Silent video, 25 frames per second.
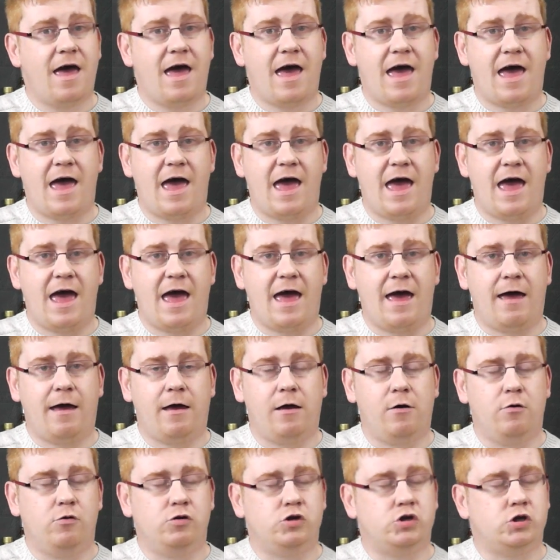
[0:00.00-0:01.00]
uh,
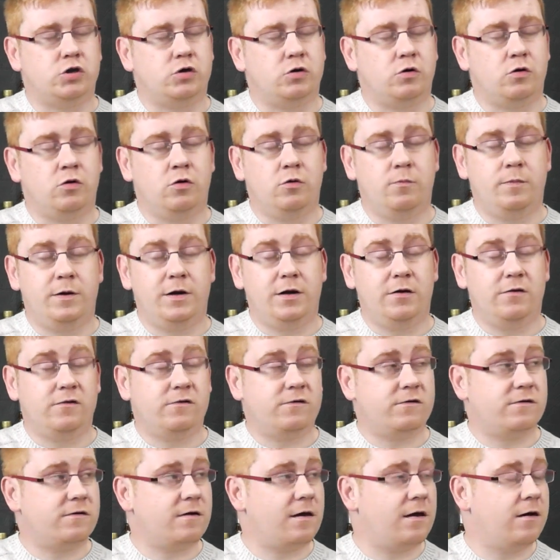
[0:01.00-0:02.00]
who should open
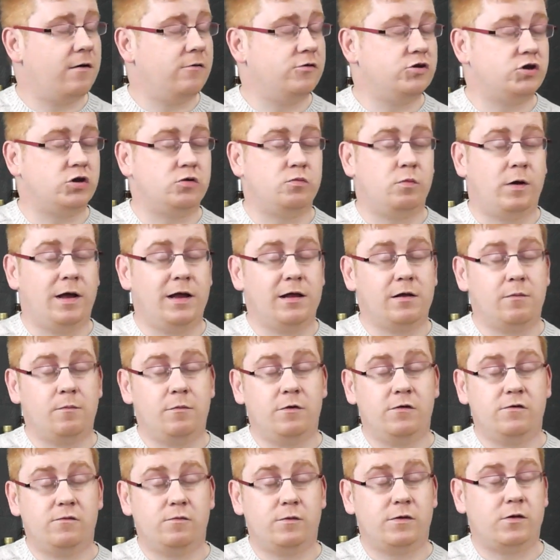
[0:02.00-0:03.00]
us, who should welcome
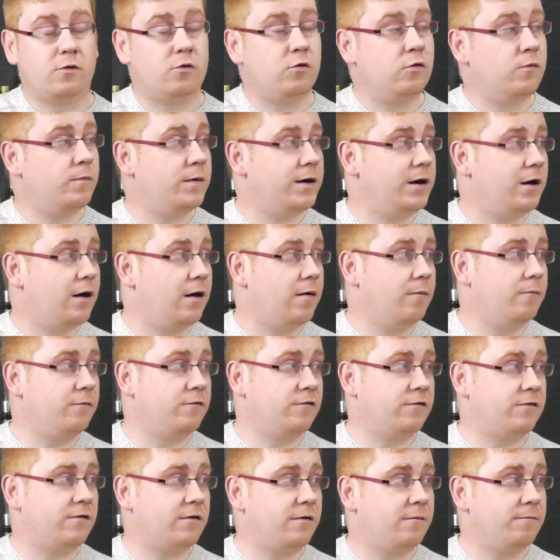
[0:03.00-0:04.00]
us with open
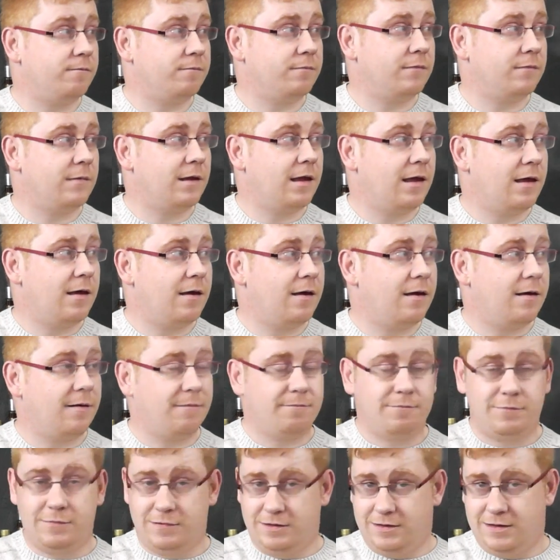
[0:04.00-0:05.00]
arms. They did last
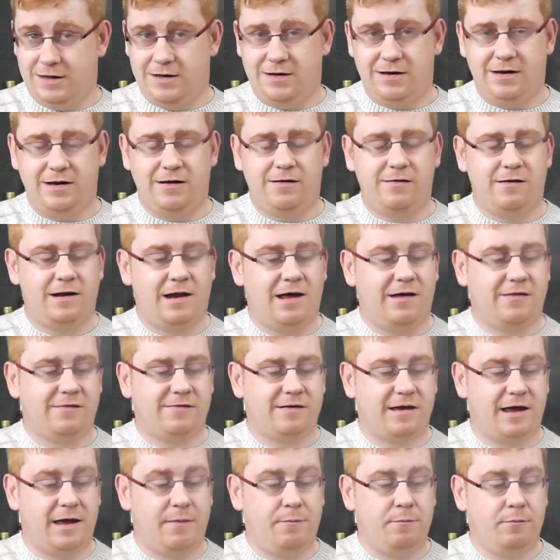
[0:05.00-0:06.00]
time. They did last
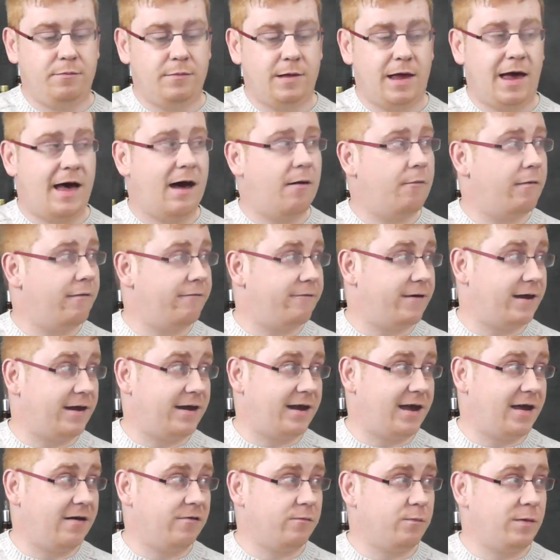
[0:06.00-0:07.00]
time. However, it
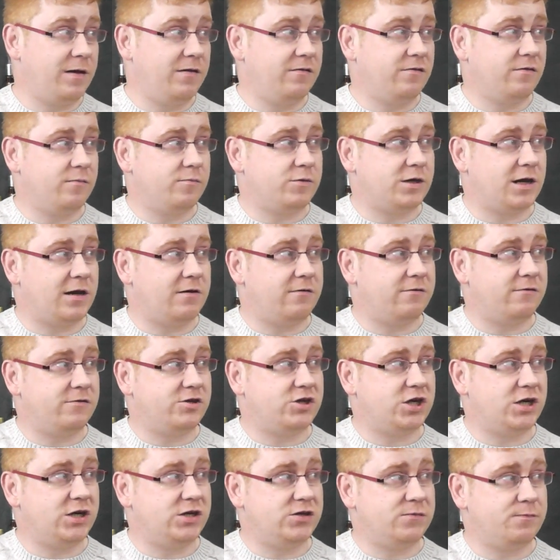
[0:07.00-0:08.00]
has been subject to uh, a
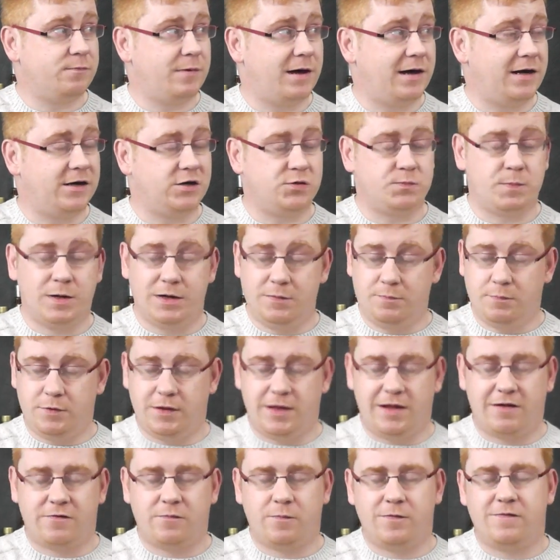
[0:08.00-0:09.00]
change of management, but
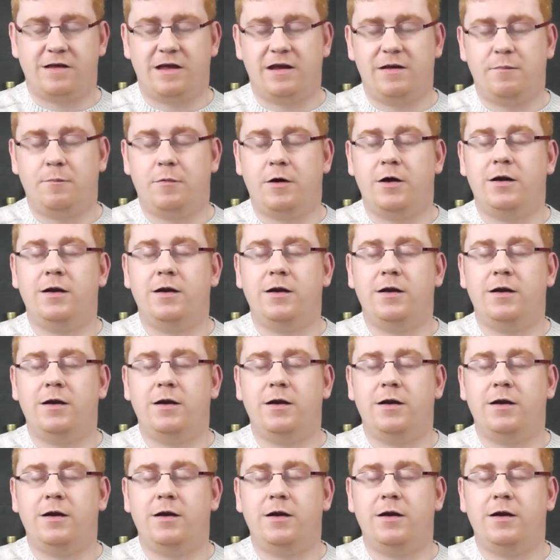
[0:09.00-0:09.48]
that's beside the point.